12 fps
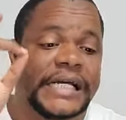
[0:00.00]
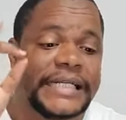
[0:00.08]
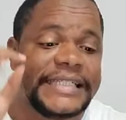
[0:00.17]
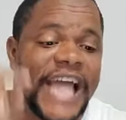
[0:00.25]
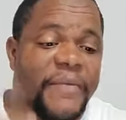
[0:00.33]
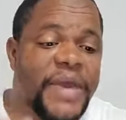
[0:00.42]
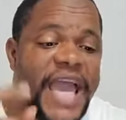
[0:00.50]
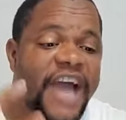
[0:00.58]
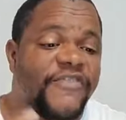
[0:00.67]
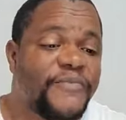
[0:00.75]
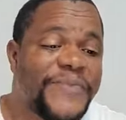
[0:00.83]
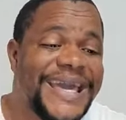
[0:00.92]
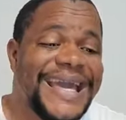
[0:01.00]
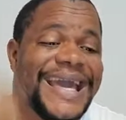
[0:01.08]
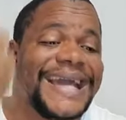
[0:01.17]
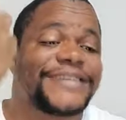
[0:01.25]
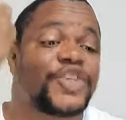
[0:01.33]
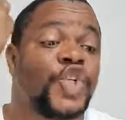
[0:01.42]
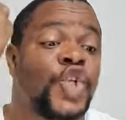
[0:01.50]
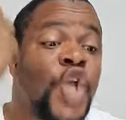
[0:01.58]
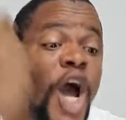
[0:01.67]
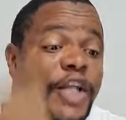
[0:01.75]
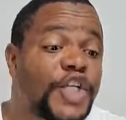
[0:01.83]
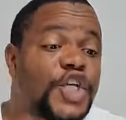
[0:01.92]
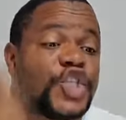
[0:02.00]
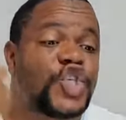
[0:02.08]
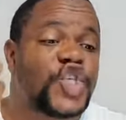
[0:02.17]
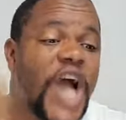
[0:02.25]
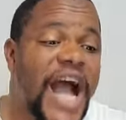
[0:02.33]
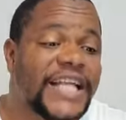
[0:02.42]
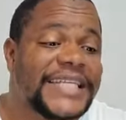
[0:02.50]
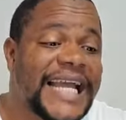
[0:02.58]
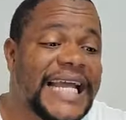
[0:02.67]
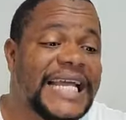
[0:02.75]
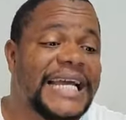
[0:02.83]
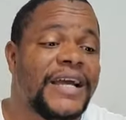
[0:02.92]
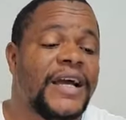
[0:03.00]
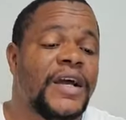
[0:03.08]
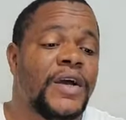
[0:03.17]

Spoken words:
WFP is not charging